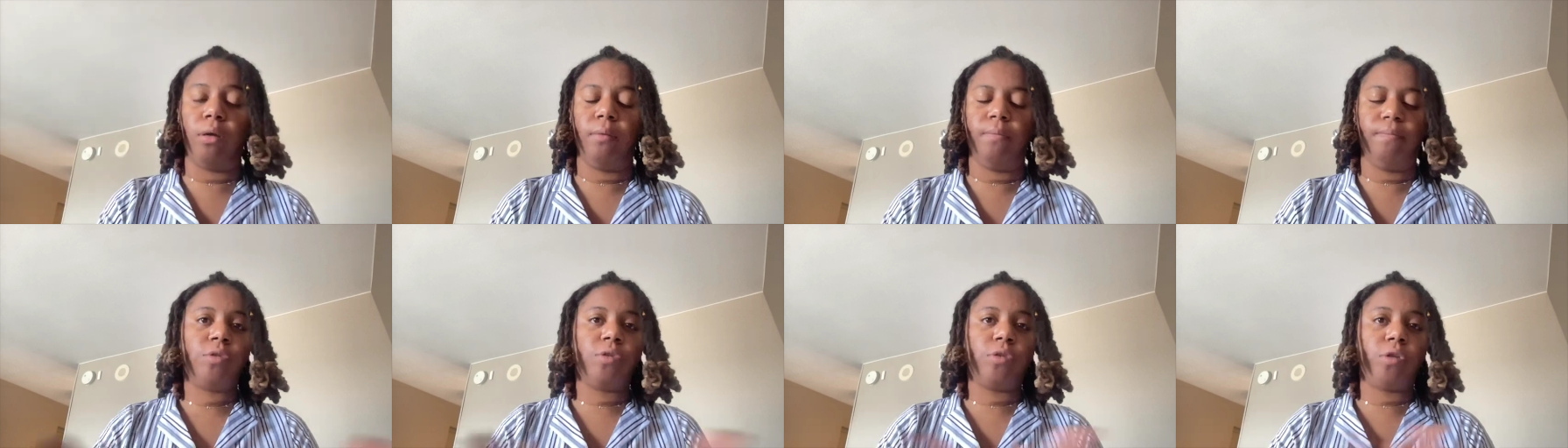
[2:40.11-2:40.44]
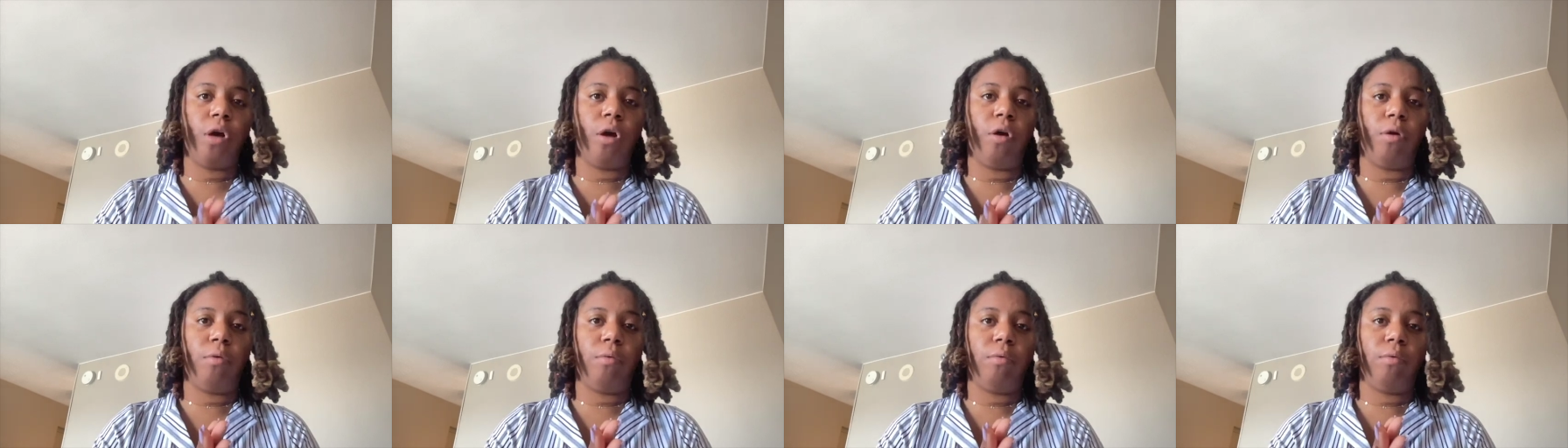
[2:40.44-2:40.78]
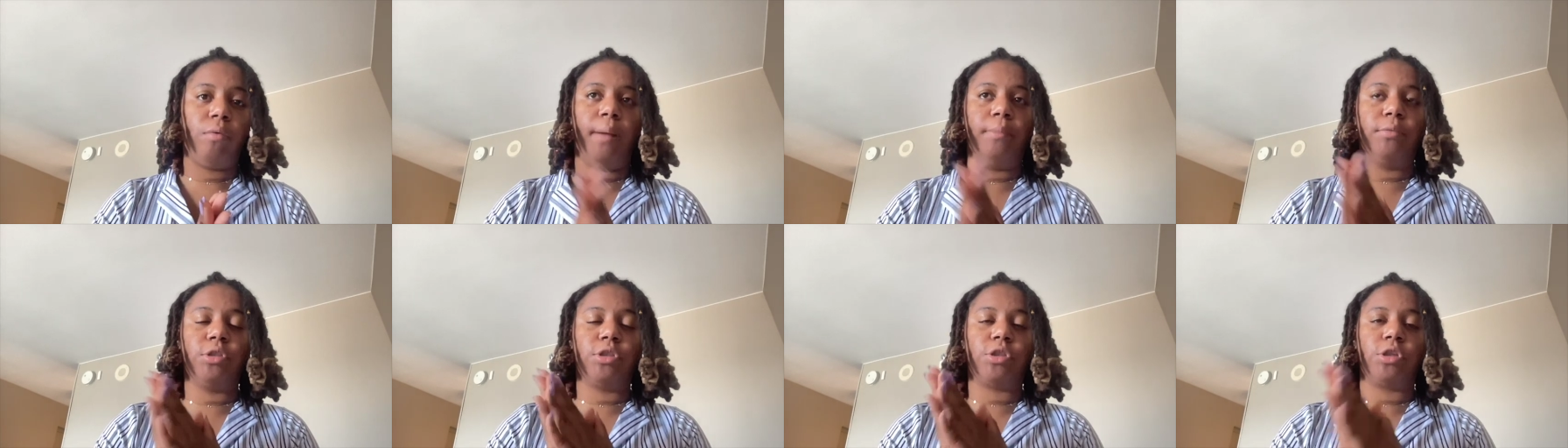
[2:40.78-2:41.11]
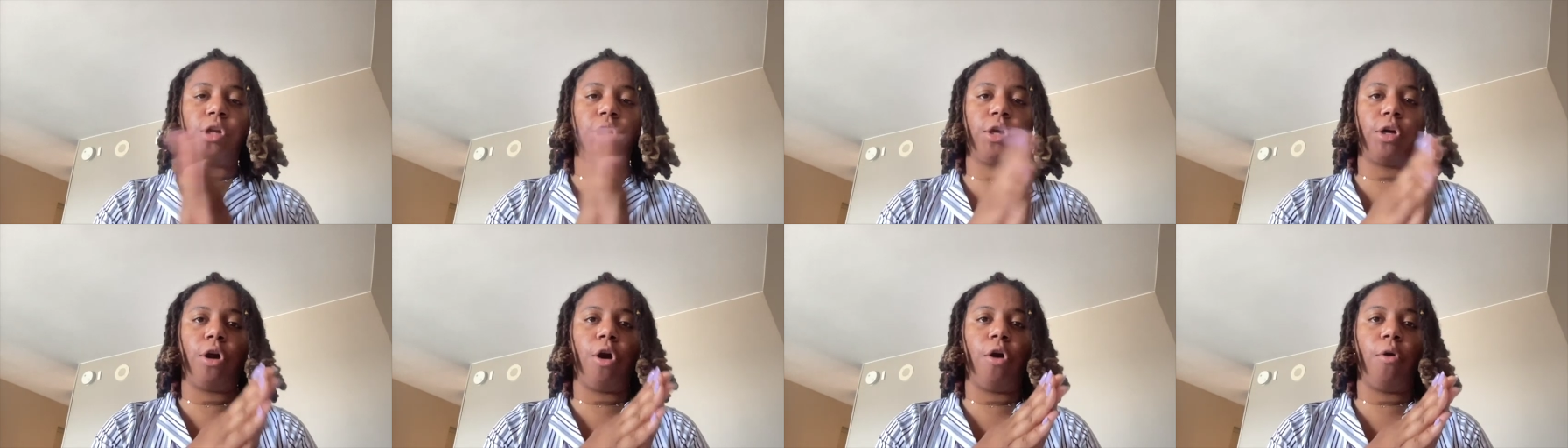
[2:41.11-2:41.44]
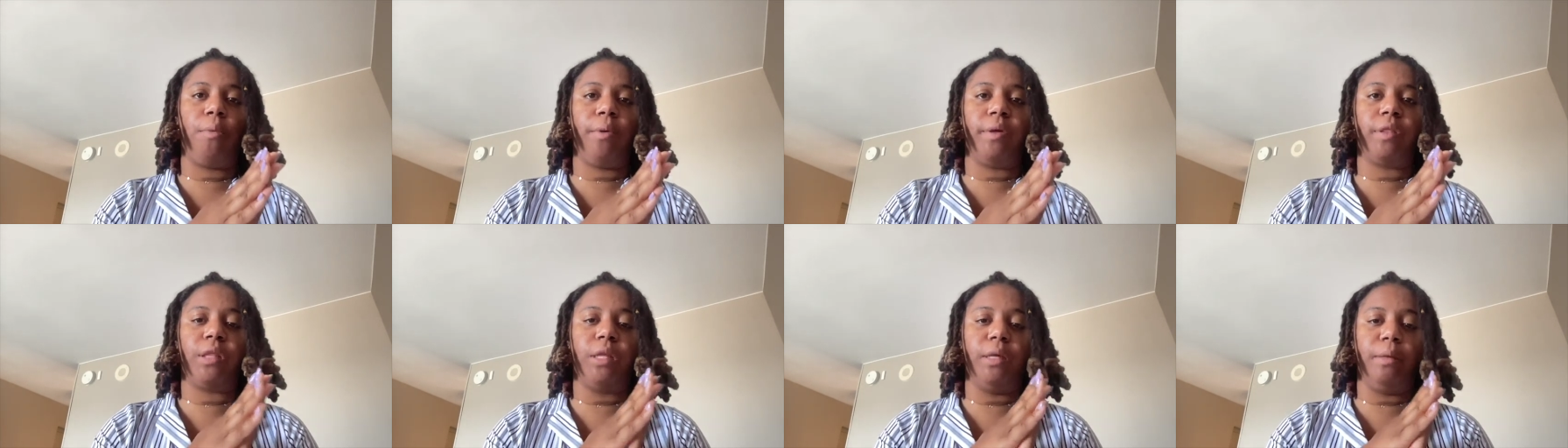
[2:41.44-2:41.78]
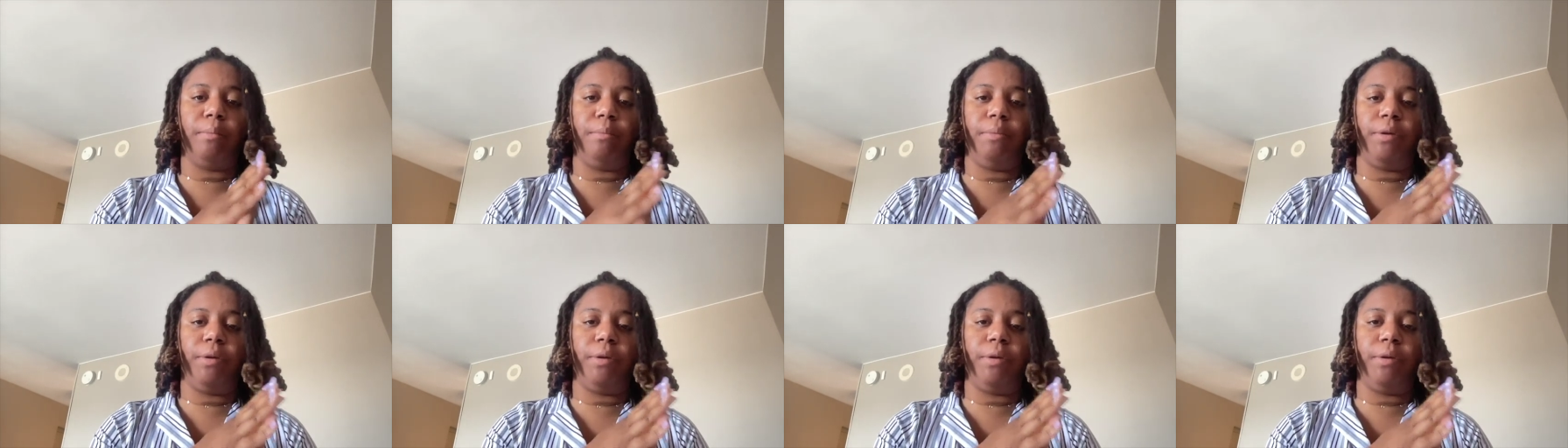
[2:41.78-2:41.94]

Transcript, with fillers: So I'm just going to go with it